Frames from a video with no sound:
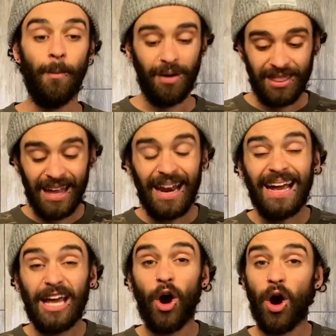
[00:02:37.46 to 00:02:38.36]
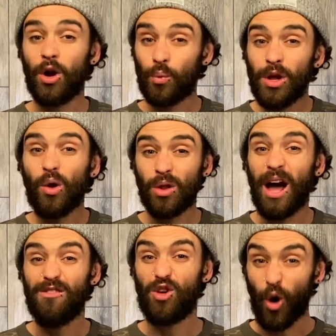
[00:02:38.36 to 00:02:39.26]
But then I get on a real
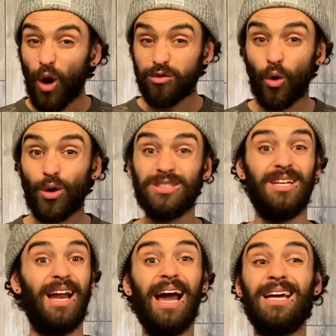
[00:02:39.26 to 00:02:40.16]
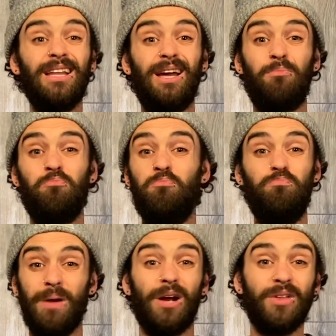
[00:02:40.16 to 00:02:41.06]
life golf course and I can like
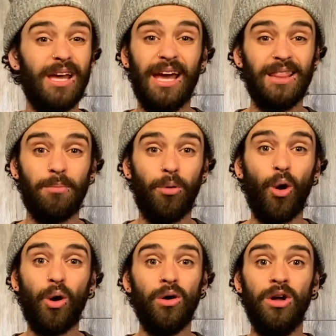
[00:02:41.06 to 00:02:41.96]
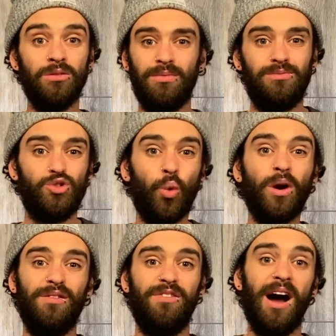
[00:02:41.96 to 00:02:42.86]
barely hit the ball
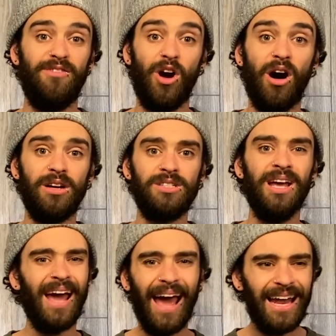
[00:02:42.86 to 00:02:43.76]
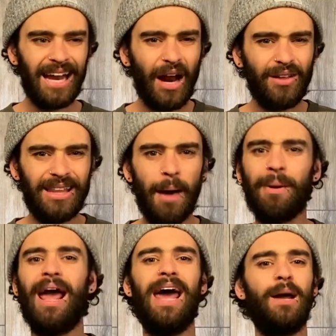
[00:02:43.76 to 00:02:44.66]
25 yards. And not only that,
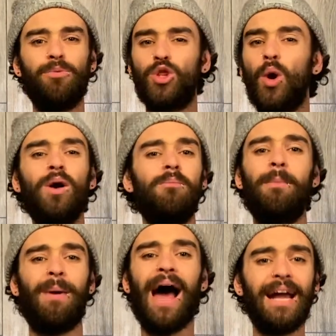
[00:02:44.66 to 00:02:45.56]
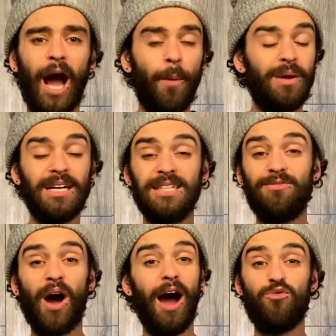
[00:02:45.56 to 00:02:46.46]
but I end up throwing my back out because
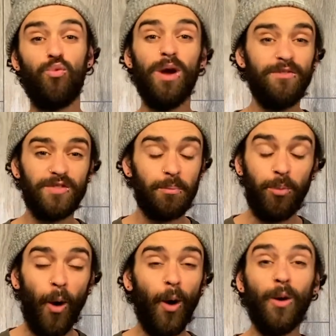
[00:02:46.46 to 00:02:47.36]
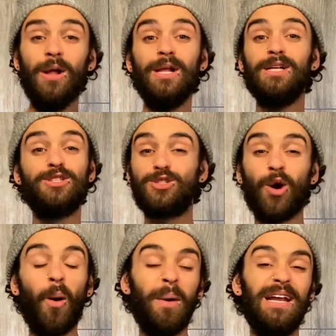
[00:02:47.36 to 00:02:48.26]
I've, i whiffed the ball
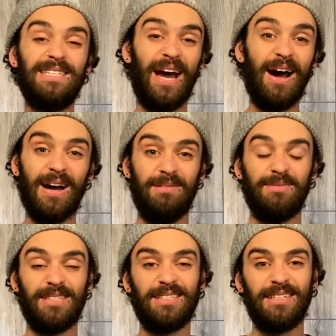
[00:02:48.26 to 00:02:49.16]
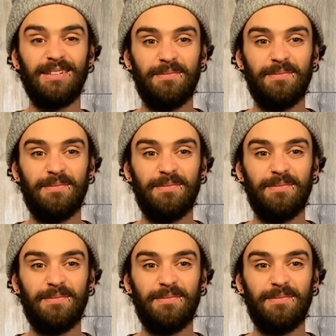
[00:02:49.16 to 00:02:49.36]
so many times.